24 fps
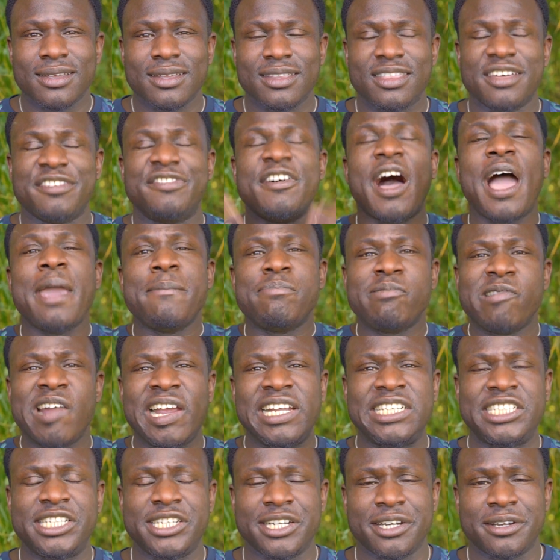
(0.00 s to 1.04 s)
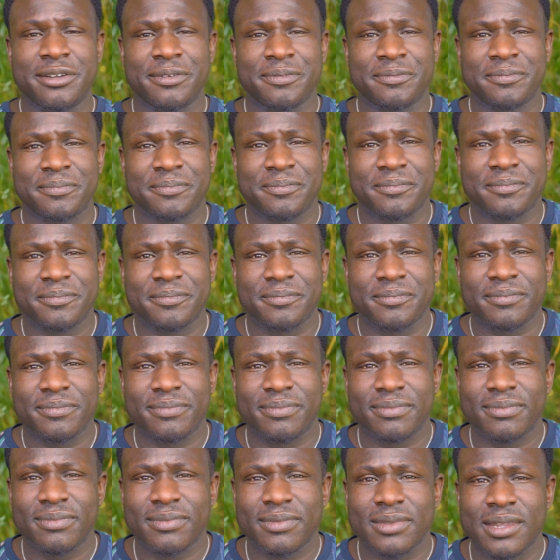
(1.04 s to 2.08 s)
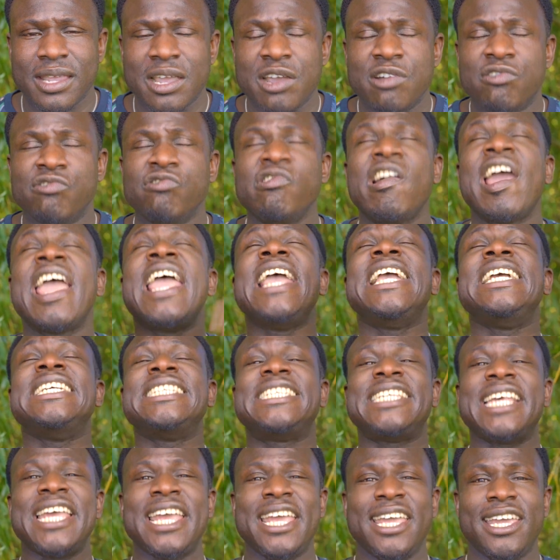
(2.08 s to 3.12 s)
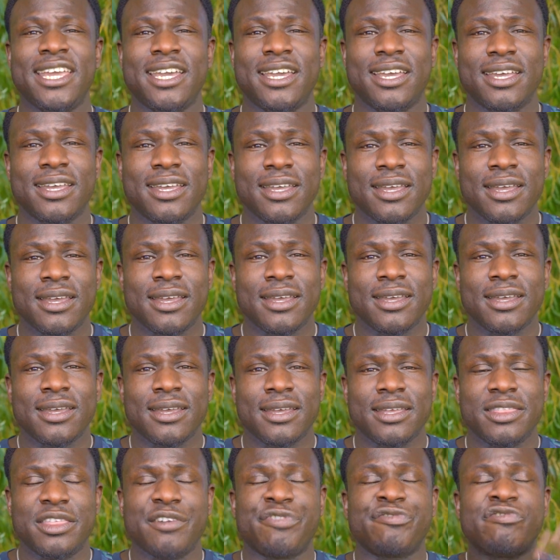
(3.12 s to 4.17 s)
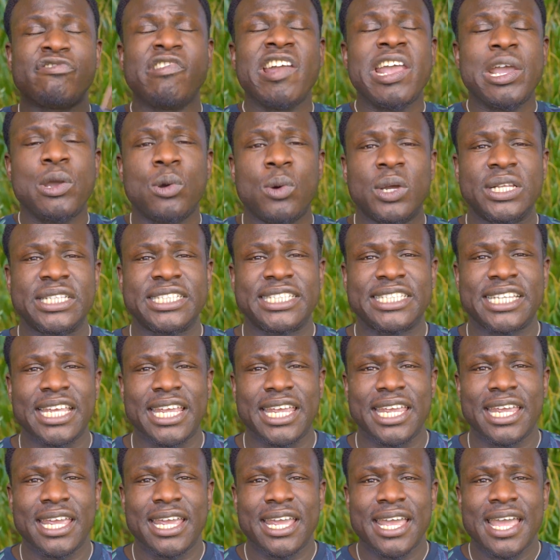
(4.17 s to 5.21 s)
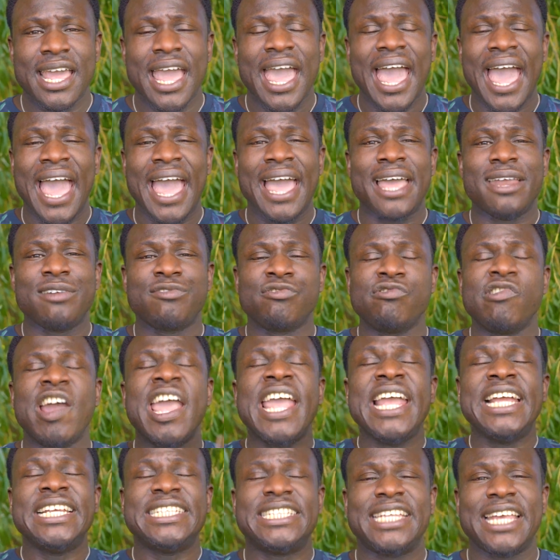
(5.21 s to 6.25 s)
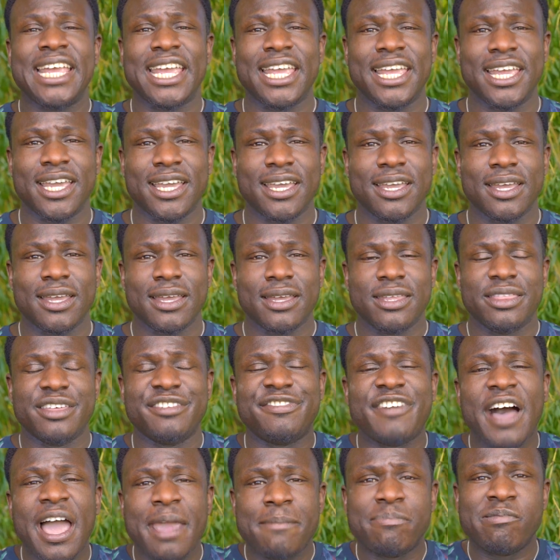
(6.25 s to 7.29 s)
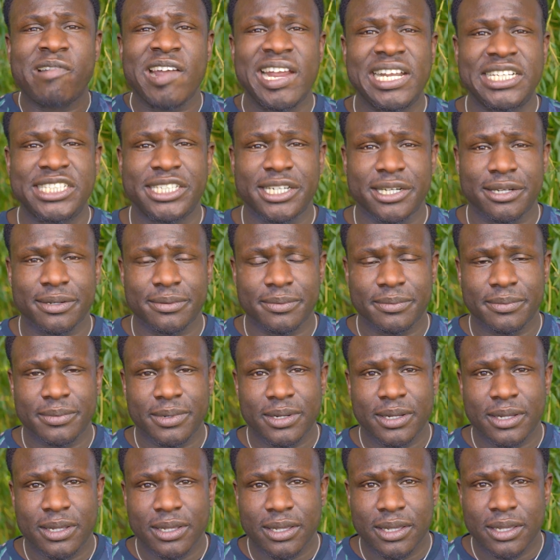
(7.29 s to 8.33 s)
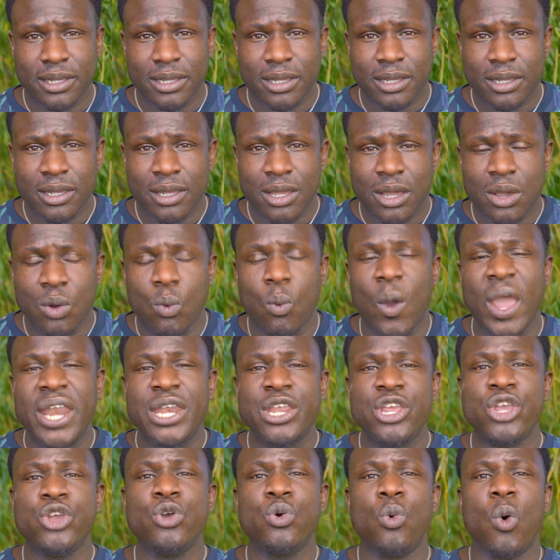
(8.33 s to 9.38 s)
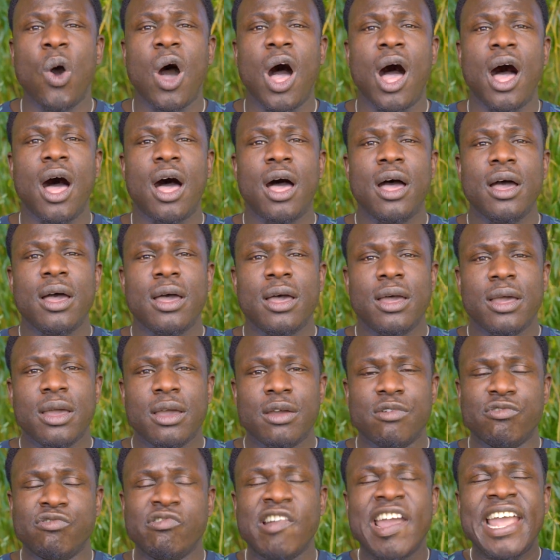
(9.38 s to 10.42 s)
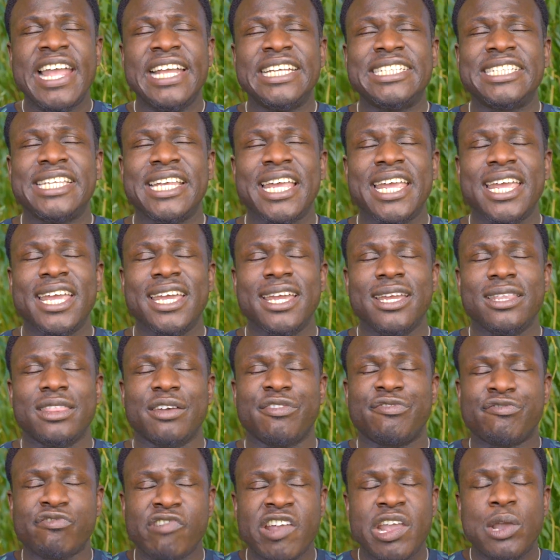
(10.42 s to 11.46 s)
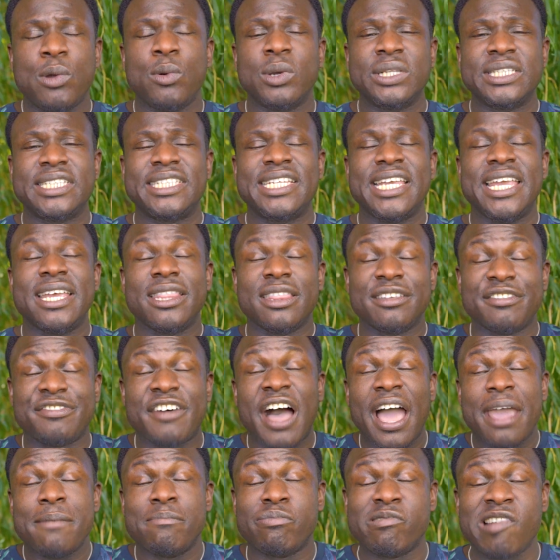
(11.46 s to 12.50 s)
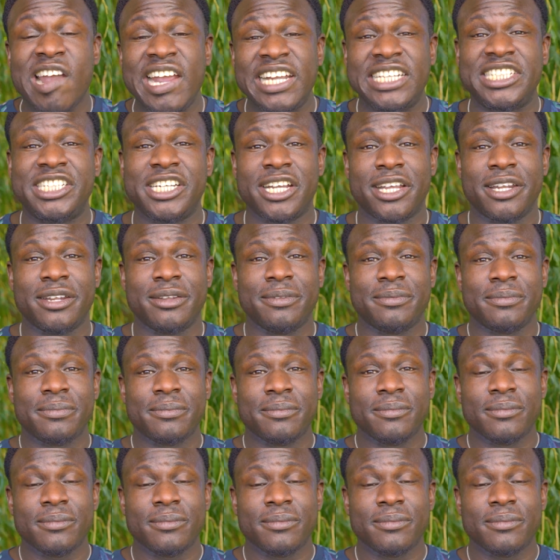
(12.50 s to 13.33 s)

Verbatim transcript: the vibration, raising the frequency and raising the vibration. When you are raising the frequency and the vibration,